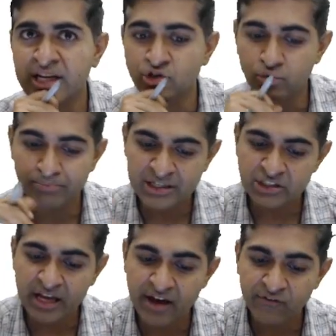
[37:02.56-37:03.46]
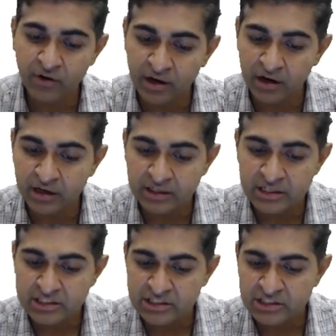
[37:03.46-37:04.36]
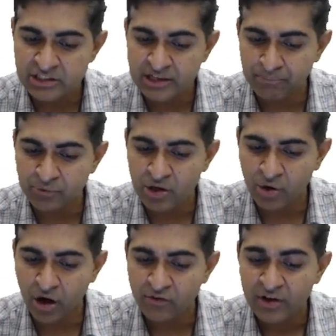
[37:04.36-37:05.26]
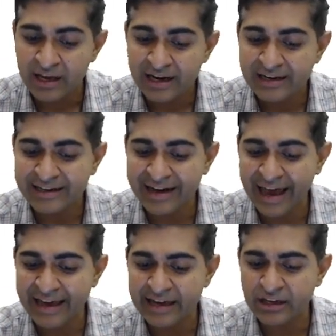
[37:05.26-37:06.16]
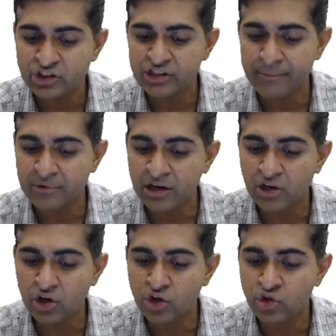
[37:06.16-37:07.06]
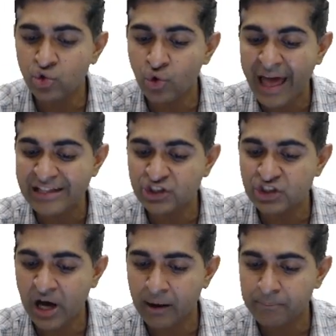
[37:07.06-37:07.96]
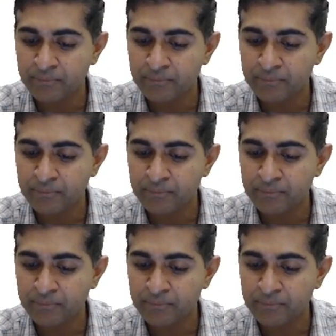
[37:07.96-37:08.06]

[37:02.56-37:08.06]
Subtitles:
that you must have heard something of trigeminal neuralgia,